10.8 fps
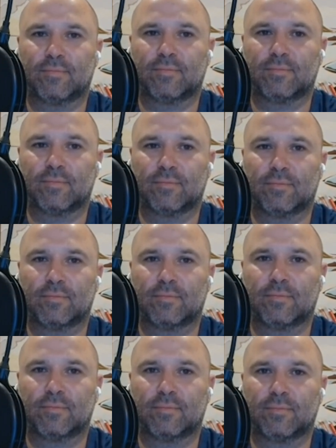
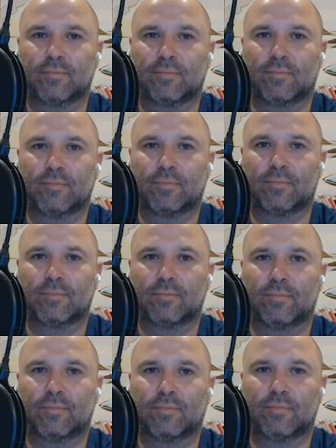
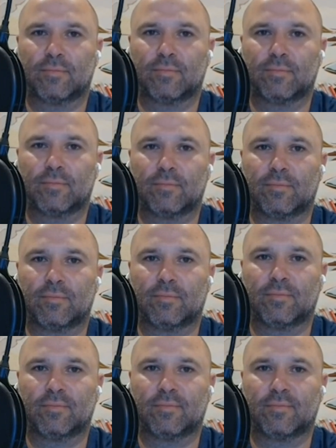
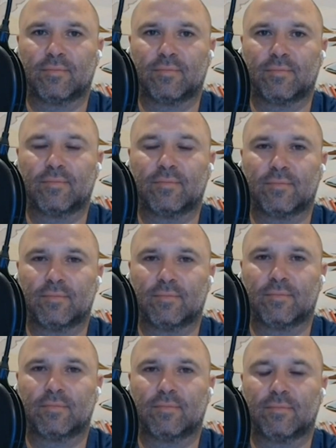
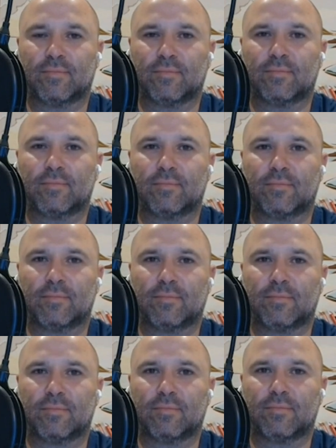
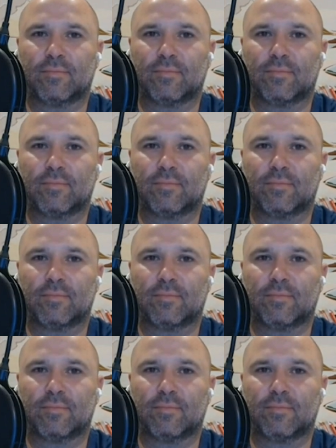[no speech]